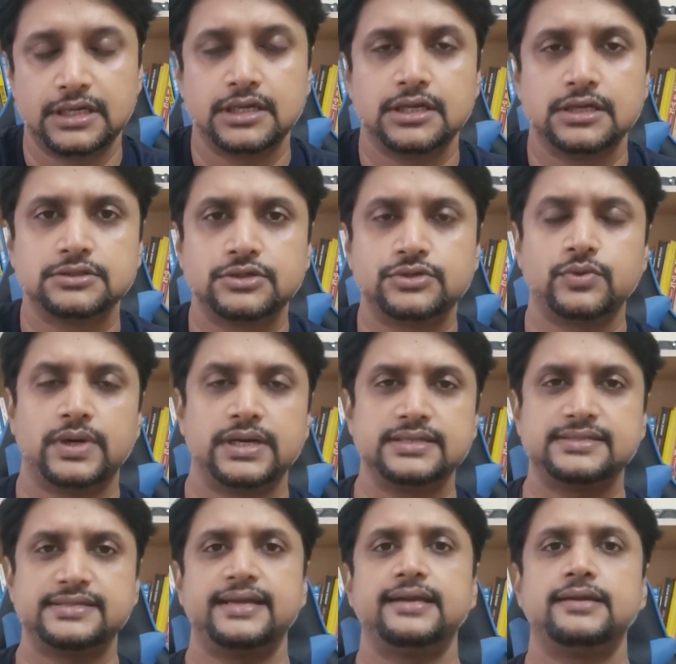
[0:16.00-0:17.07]
So to
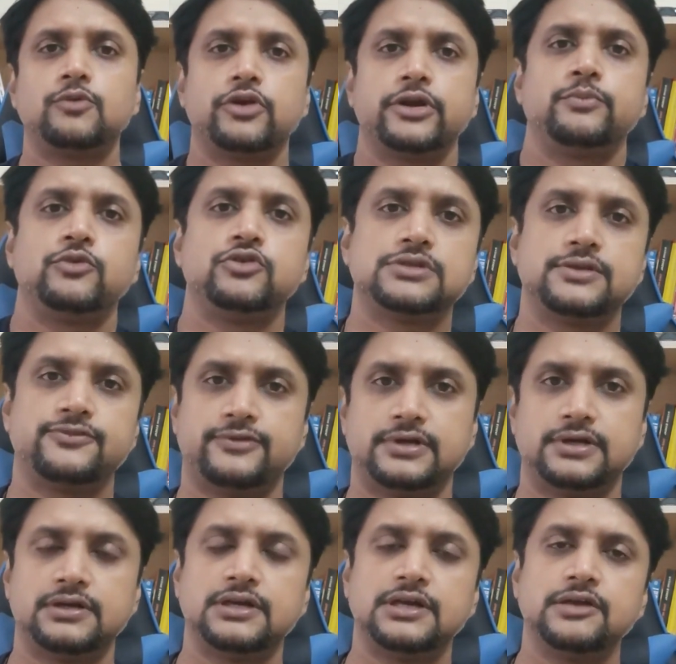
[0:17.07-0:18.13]
understand about a mutual fund,
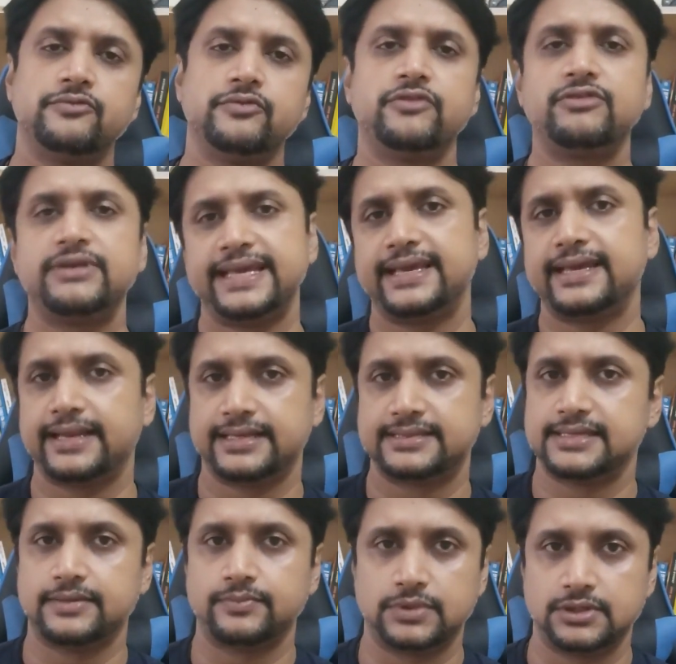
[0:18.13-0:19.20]
we will take an
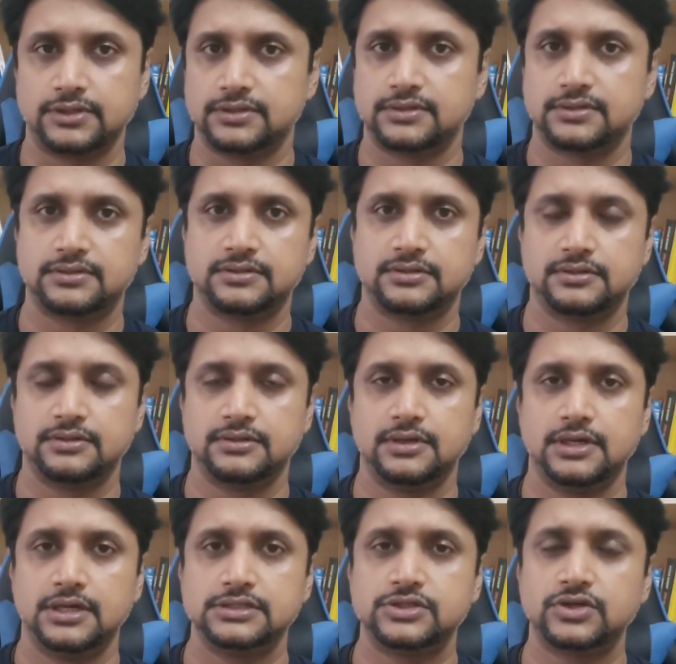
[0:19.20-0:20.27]
example.
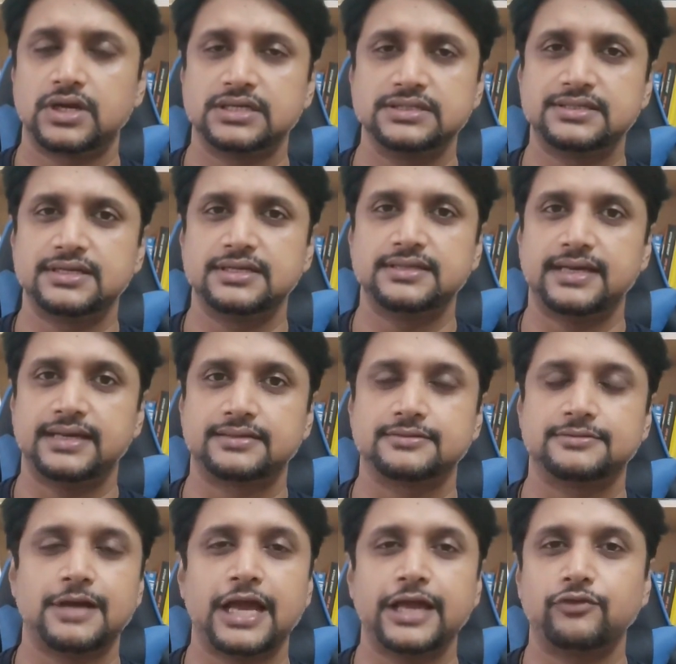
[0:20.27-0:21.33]
So consider that
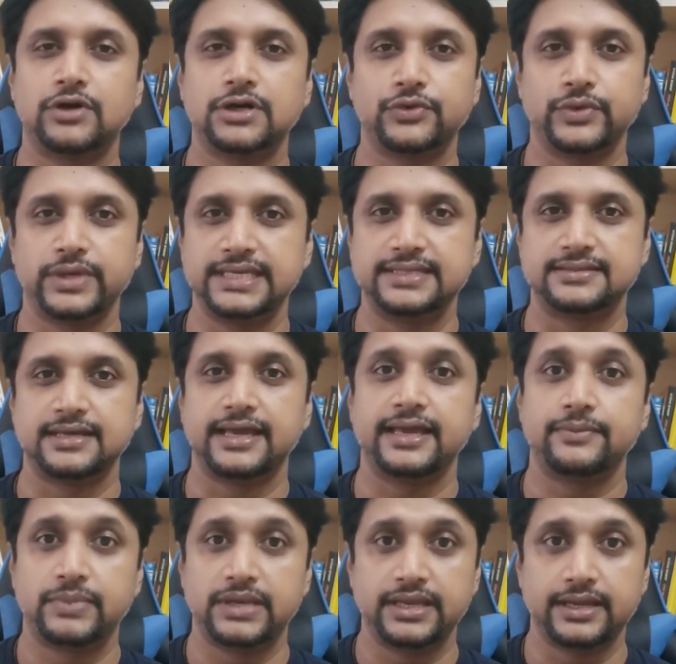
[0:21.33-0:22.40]
I want to eat a
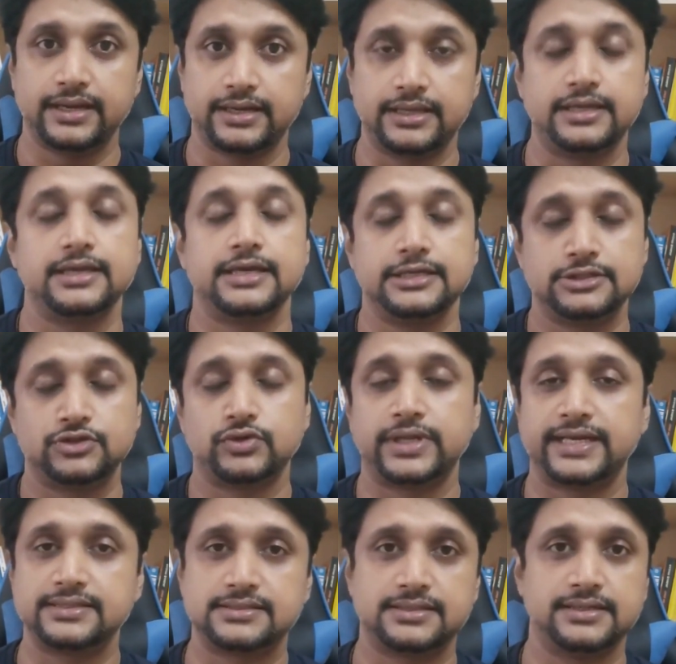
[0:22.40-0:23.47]
biryani in
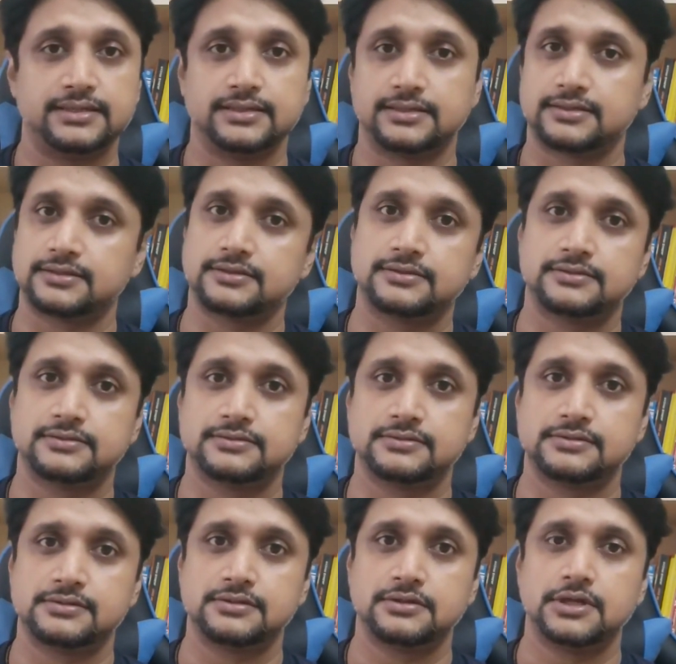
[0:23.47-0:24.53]
tonight's dinner.
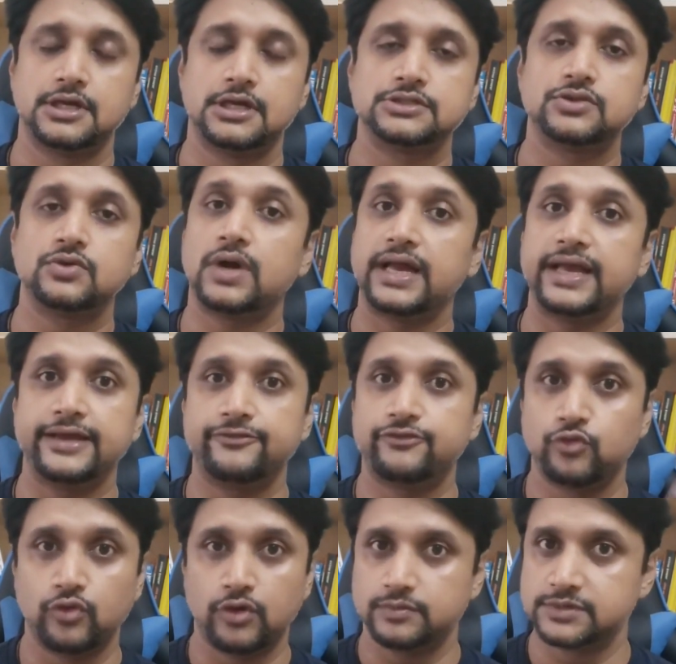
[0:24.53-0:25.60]
So I have two
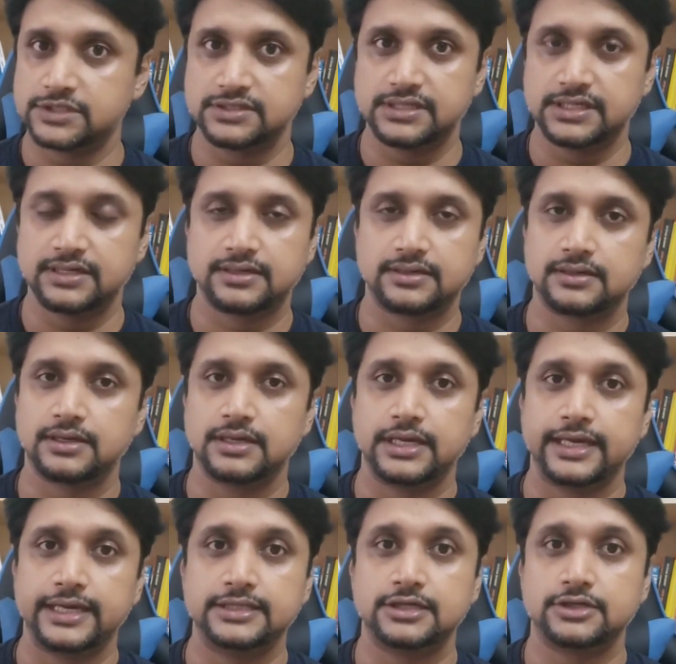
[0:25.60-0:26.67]
options here,
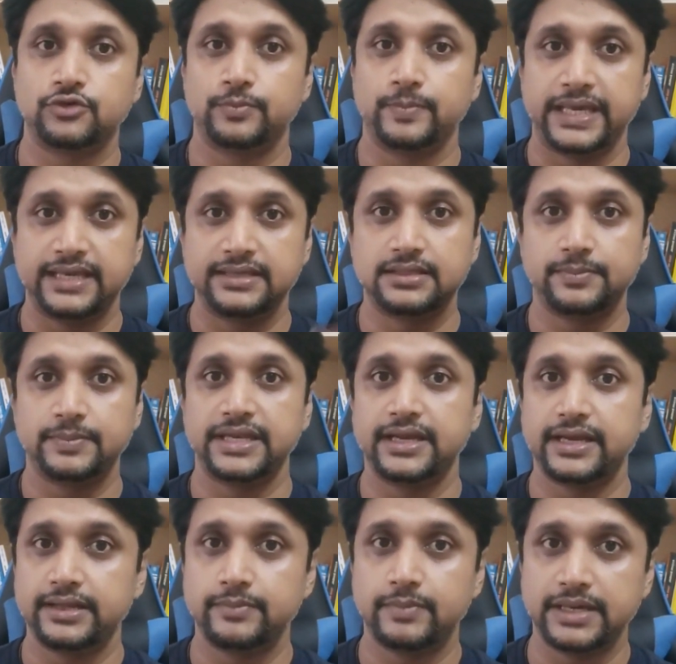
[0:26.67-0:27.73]
either to make the
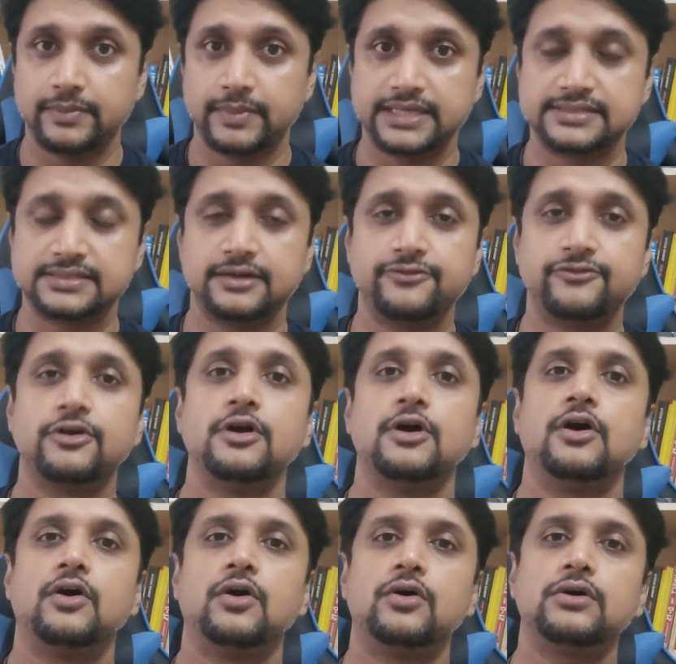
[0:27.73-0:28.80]
biryani by myself
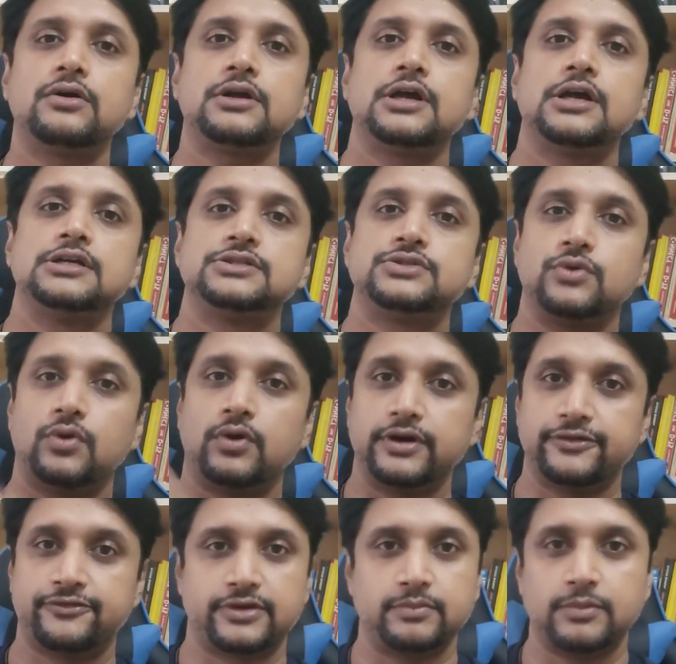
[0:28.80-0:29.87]
or to order
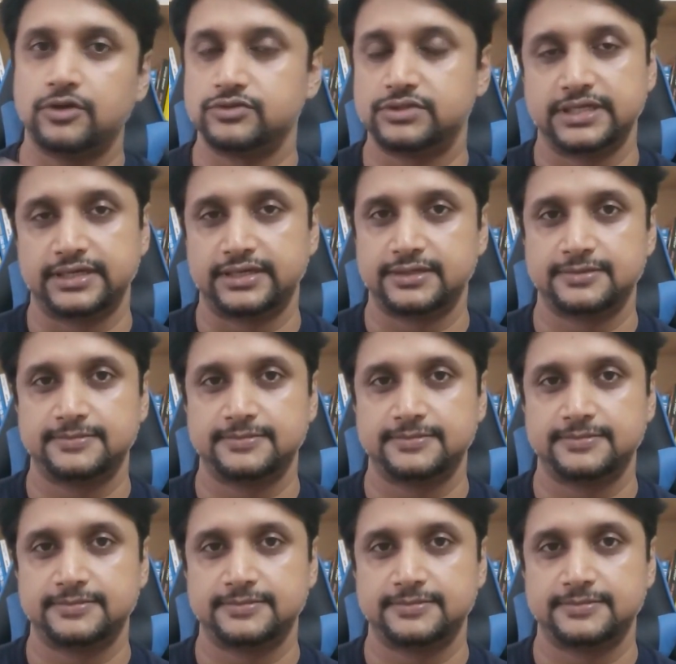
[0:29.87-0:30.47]
from outside.